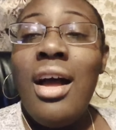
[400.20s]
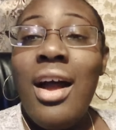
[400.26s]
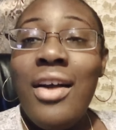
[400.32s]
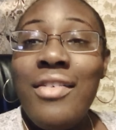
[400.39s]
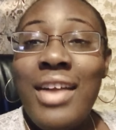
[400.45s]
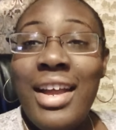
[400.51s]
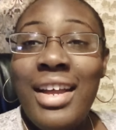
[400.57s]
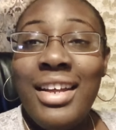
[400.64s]

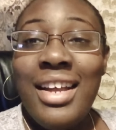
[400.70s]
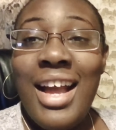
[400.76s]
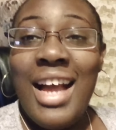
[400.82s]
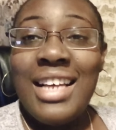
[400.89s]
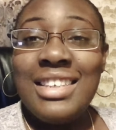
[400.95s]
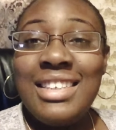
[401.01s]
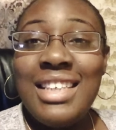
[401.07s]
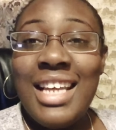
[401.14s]
alright
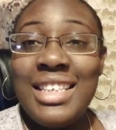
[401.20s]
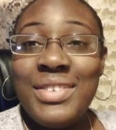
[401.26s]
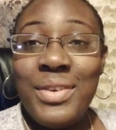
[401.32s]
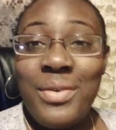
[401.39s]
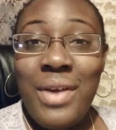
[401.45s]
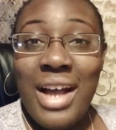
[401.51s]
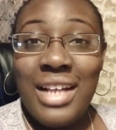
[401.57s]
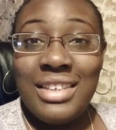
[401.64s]
guys, thanks
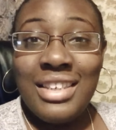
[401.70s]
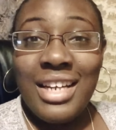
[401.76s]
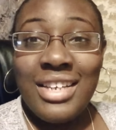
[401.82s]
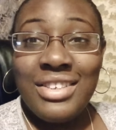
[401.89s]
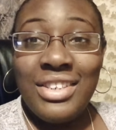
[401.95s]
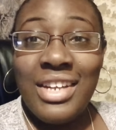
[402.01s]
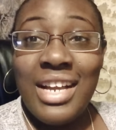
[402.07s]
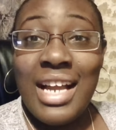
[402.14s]
for watching.
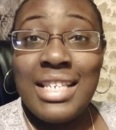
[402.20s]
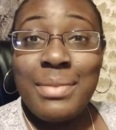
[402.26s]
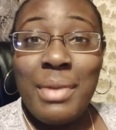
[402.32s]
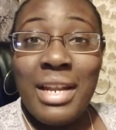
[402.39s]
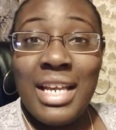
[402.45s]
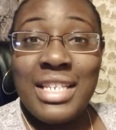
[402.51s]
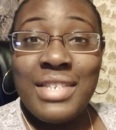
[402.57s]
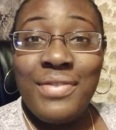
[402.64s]
I'll see you guys in
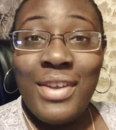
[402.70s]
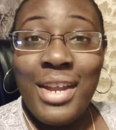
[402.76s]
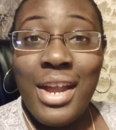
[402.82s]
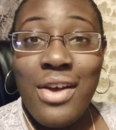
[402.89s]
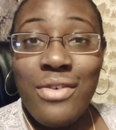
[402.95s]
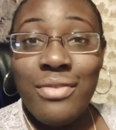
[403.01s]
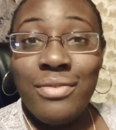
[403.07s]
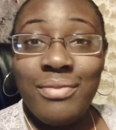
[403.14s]
my next
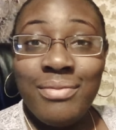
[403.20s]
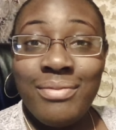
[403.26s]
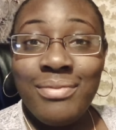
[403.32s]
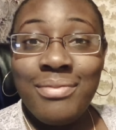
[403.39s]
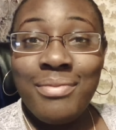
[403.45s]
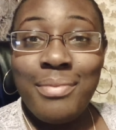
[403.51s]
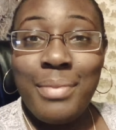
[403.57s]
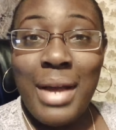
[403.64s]
video.
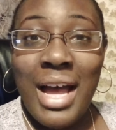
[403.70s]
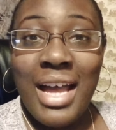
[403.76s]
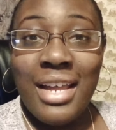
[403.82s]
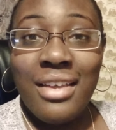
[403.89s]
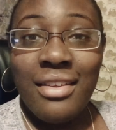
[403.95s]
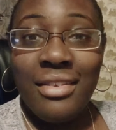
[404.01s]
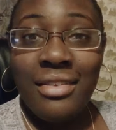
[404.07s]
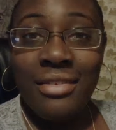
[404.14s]
Bye.